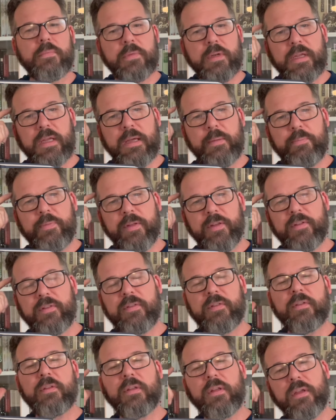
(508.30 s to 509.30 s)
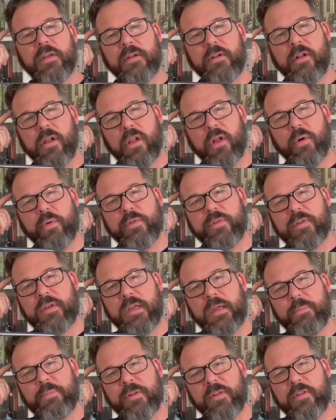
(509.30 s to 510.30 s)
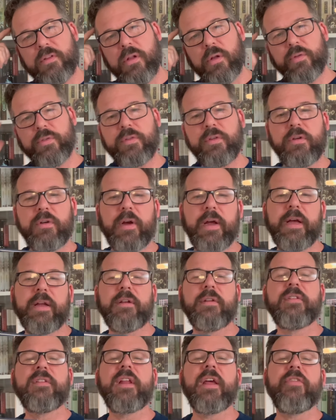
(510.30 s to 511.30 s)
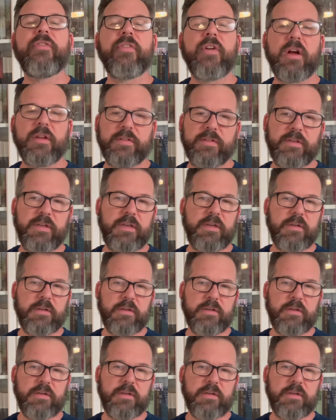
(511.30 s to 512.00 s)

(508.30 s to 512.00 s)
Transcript: keep this close. Keep this close in your head. Stay frosty.